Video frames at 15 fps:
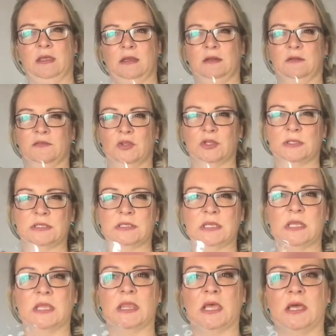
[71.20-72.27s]
If you can
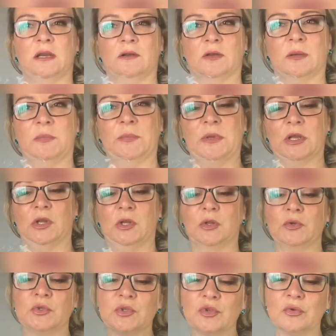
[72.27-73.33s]
see that, I'll come a bit
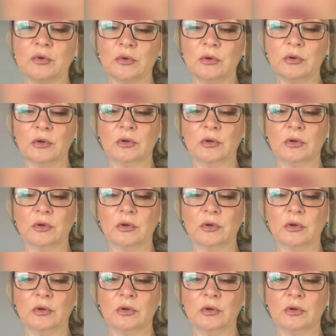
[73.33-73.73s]
closer.